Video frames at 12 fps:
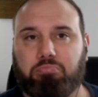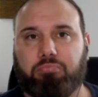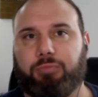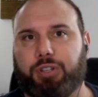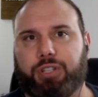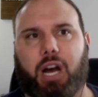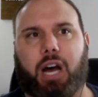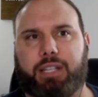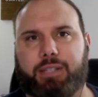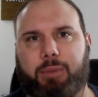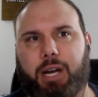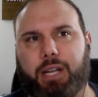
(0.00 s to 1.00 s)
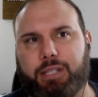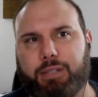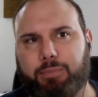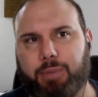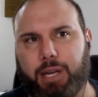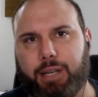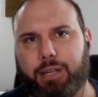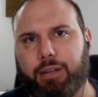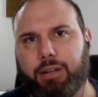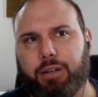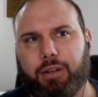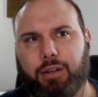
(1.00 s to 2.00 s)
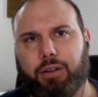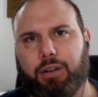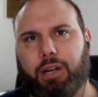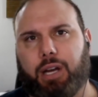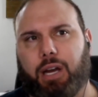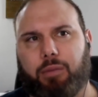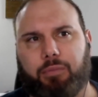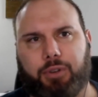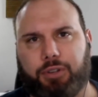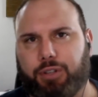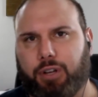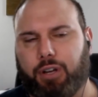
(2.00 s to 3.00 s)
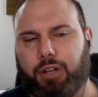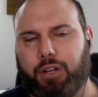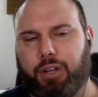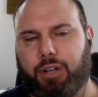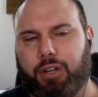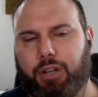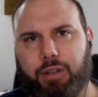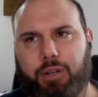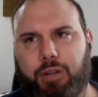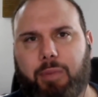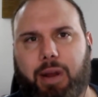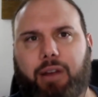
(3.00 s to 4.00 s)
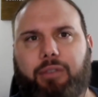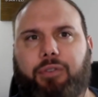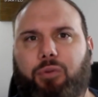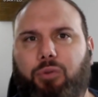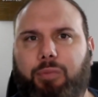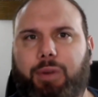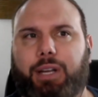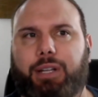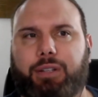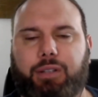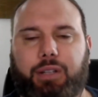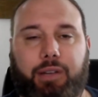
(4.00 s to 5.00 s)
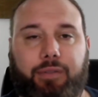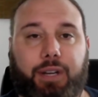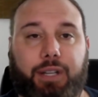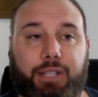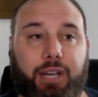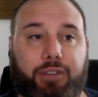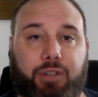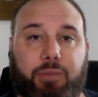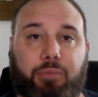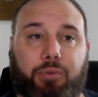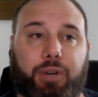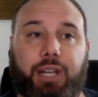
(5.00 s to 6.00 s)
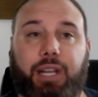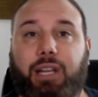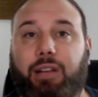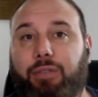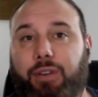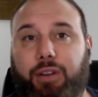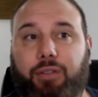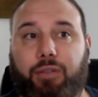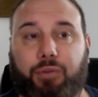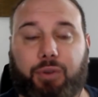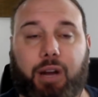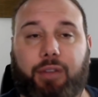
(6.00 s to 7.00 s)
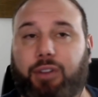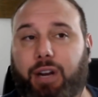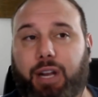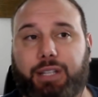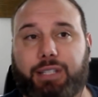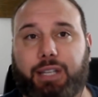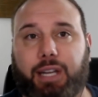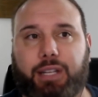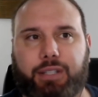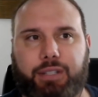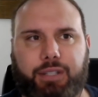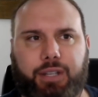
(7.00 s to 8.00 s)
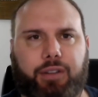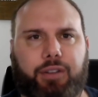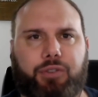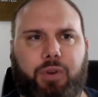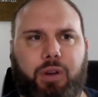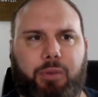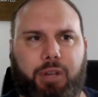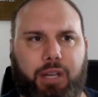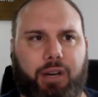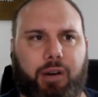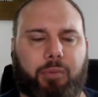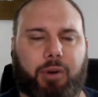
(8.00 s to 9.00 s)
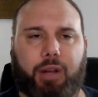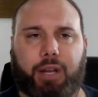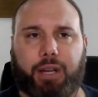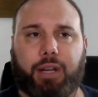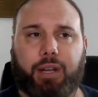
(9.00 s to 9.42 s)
those hot spots but um, there's there the demand for roommate living is actually pretty even throughout the united states you know the 20 million are probably